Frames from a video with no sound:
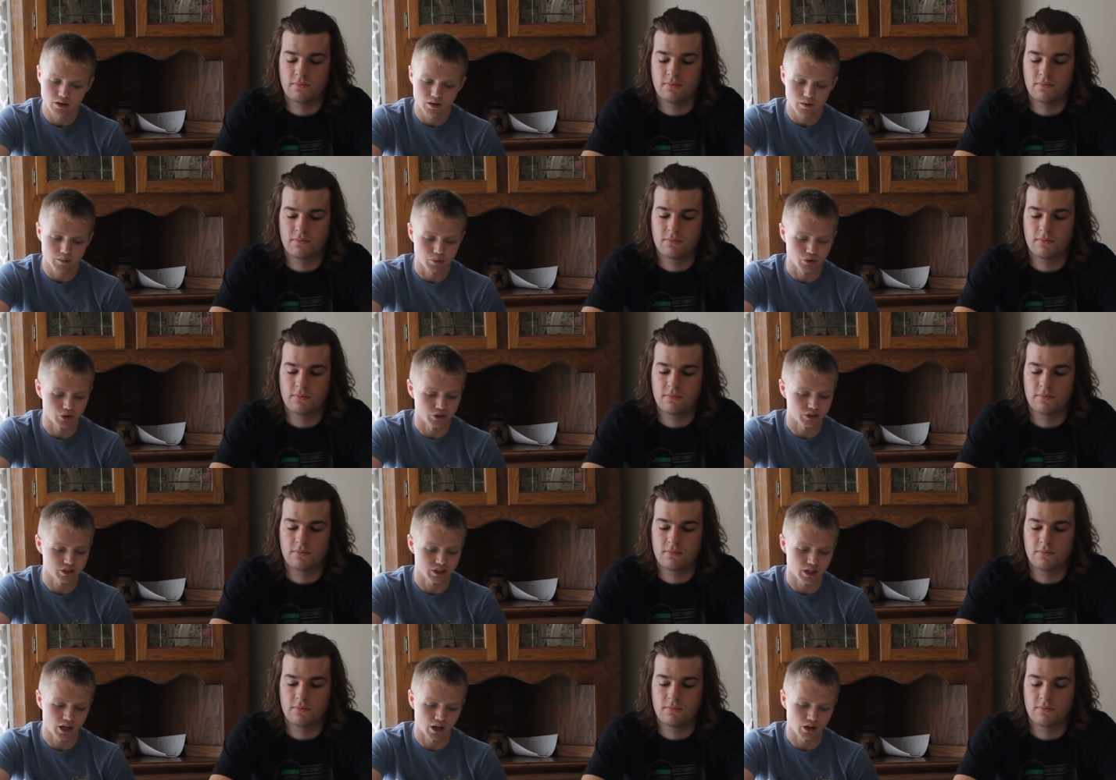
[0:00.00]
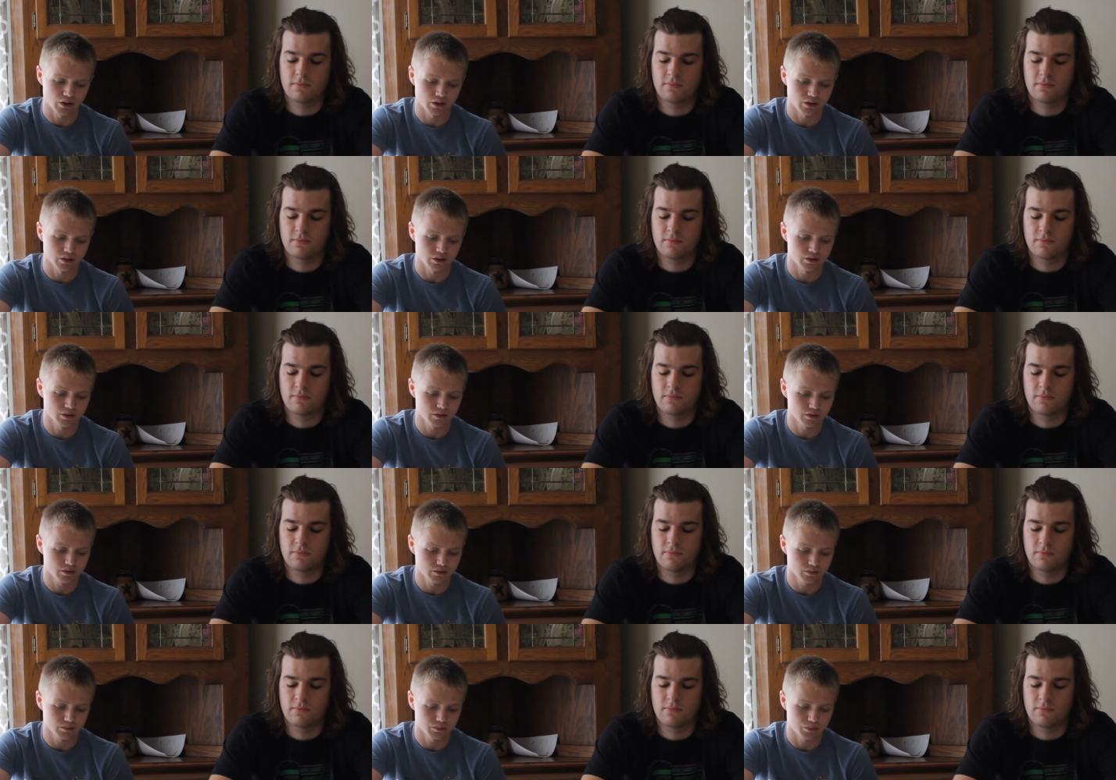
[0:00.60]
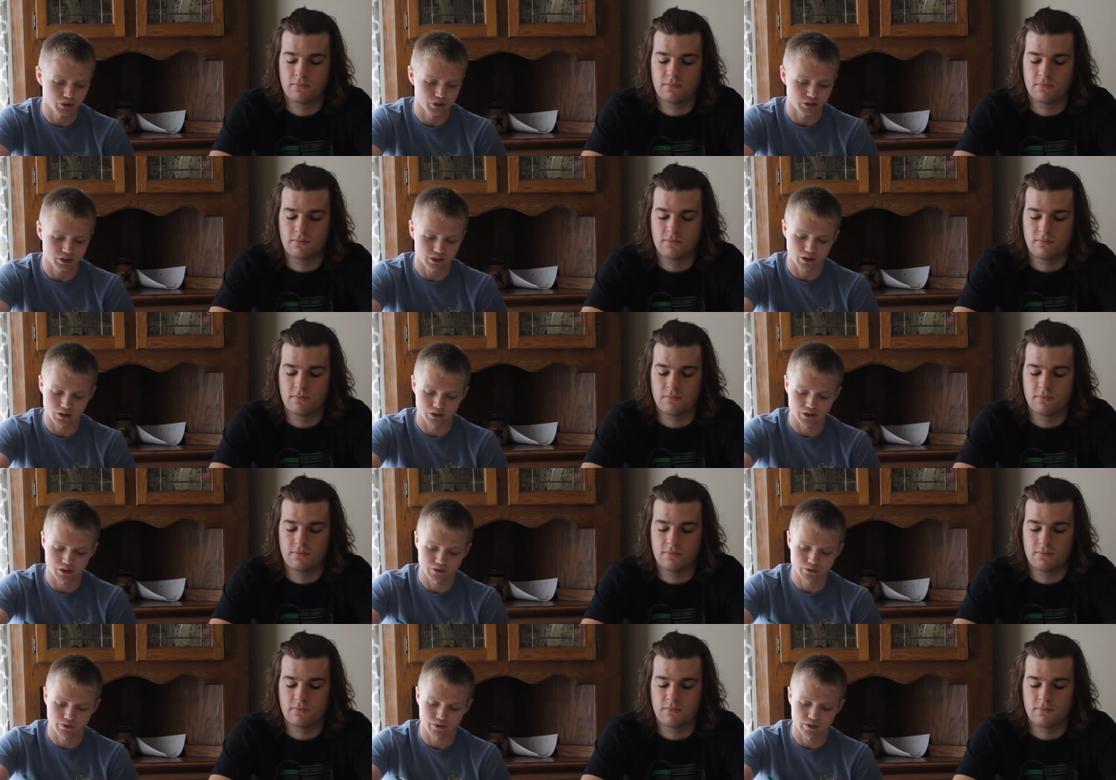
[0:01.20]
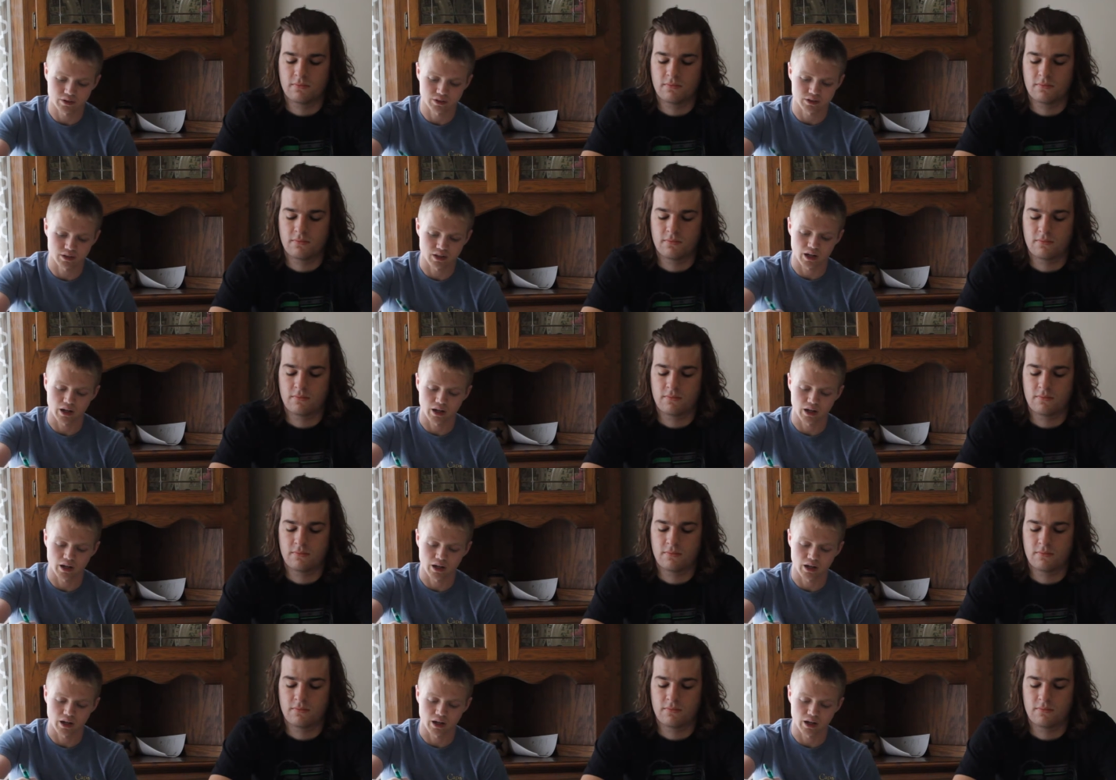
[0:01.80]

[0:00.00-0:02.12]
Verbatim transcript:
Speaker 1: pretty solid pretty solid defense, and